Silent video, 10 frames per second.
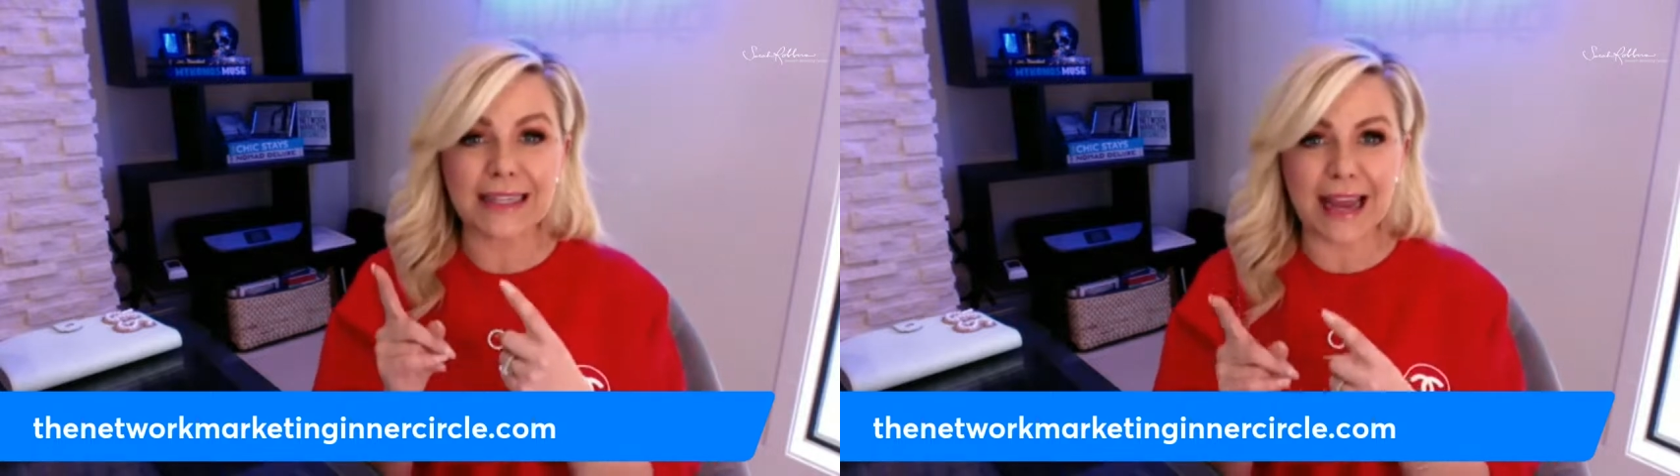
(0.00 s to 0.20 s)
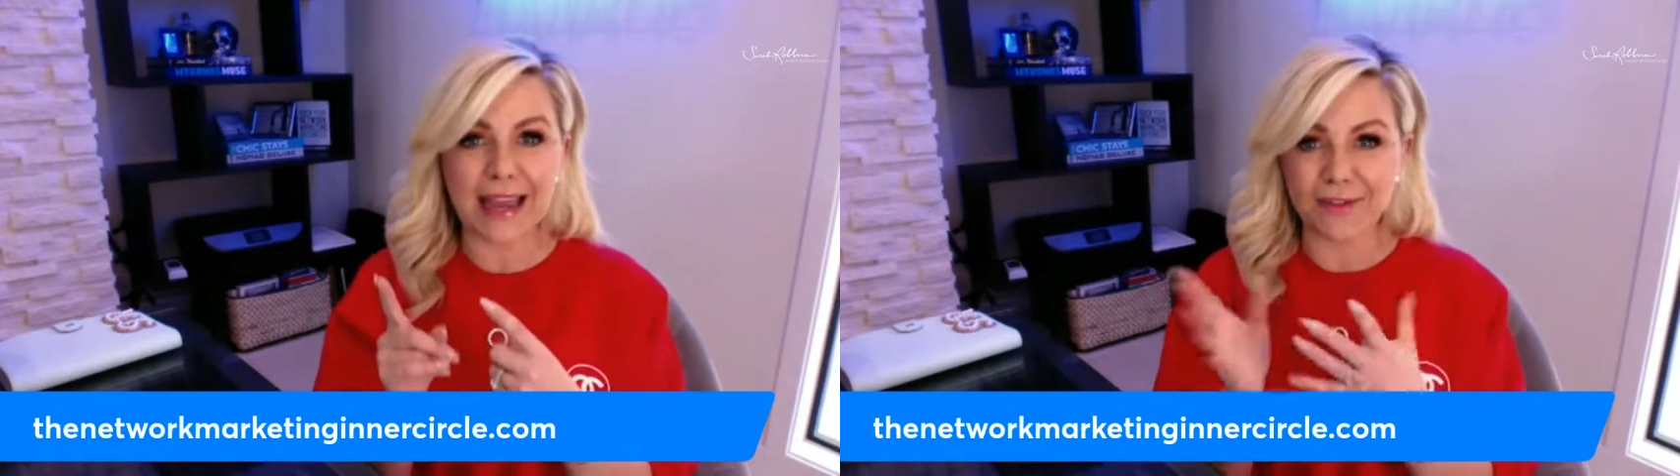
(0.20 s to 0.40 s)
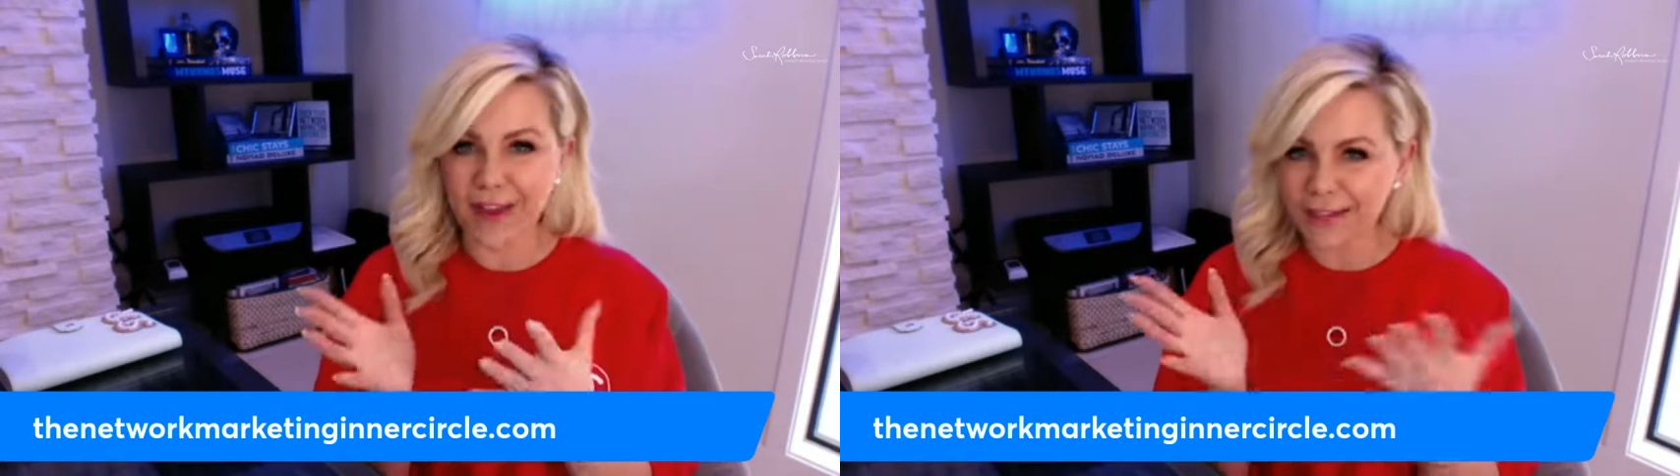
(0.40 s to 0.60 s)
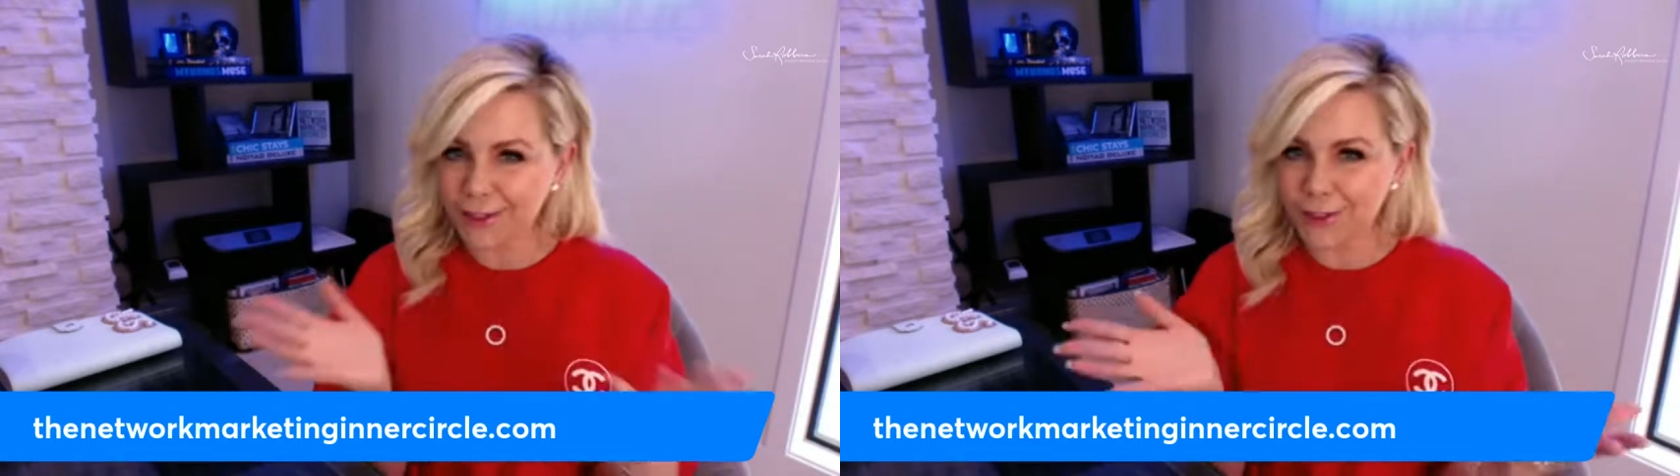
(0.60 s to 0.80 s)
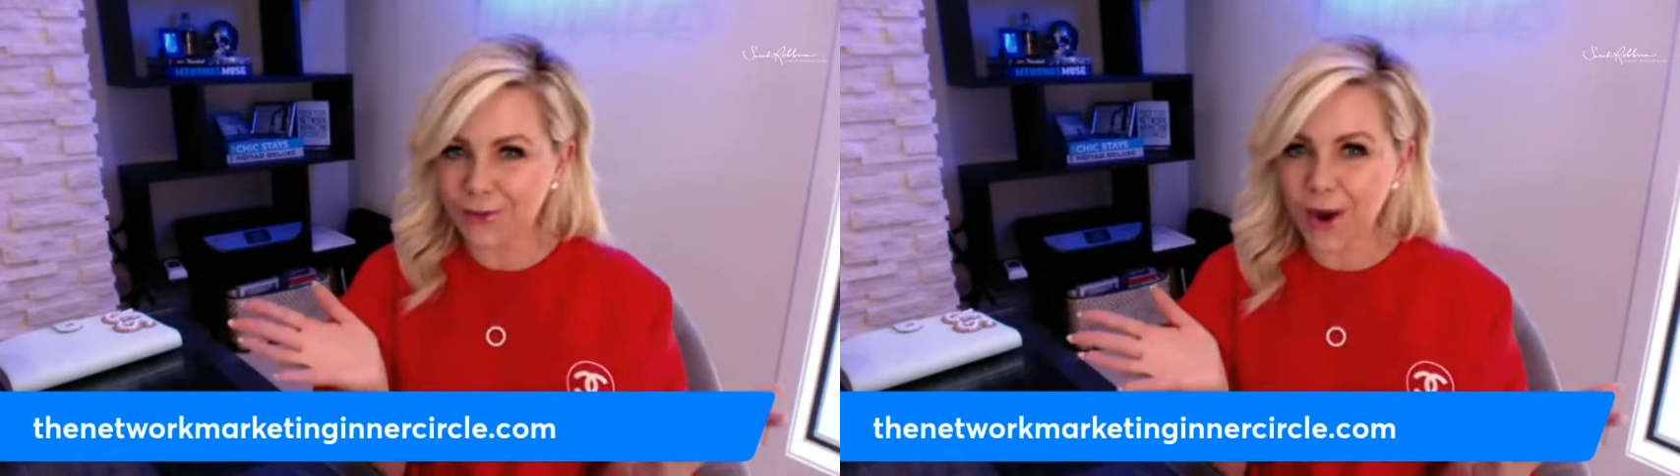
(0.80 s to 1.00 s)
today. In fact,
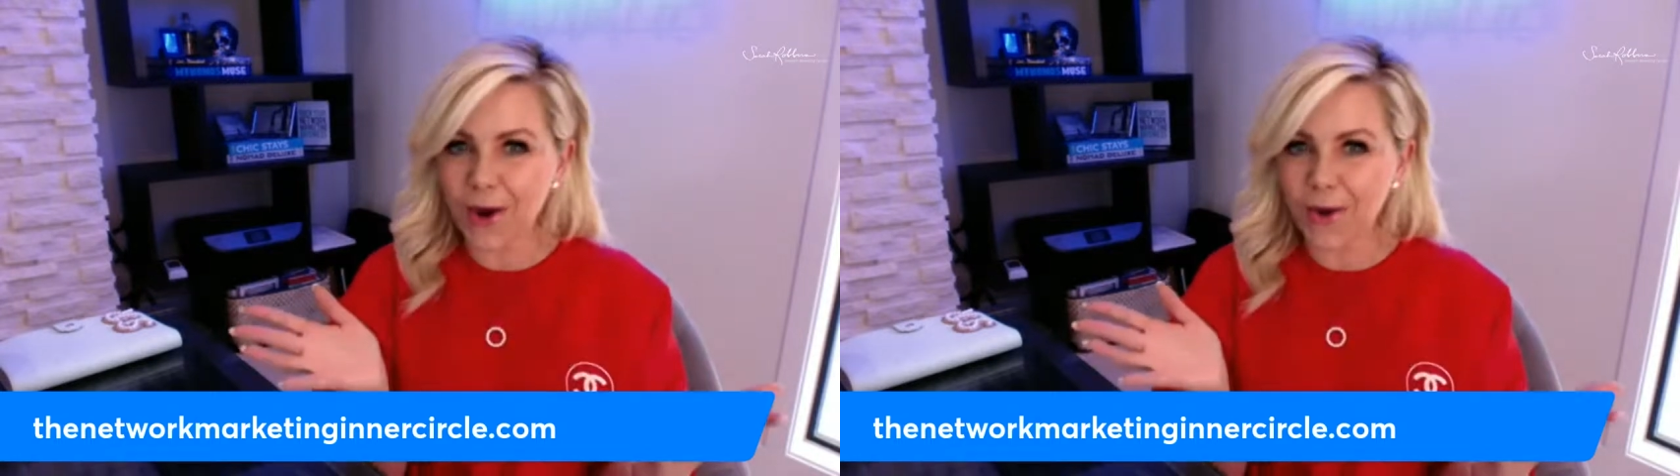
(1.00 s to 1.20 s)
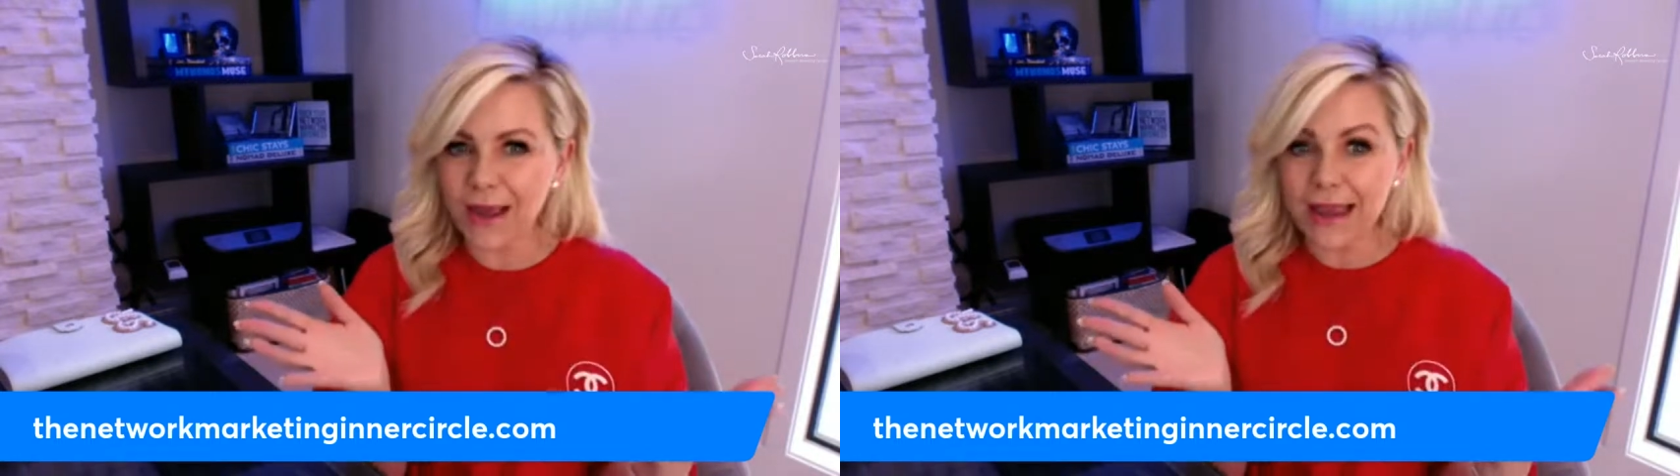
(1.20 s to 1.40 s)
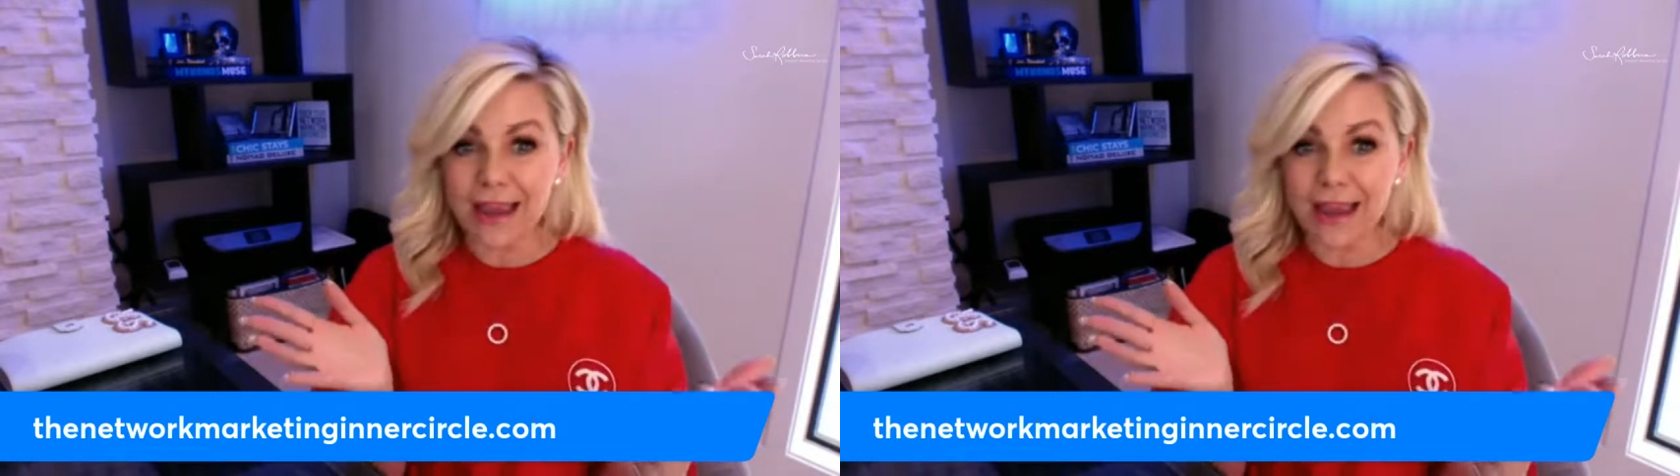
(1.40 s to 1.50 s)
did you know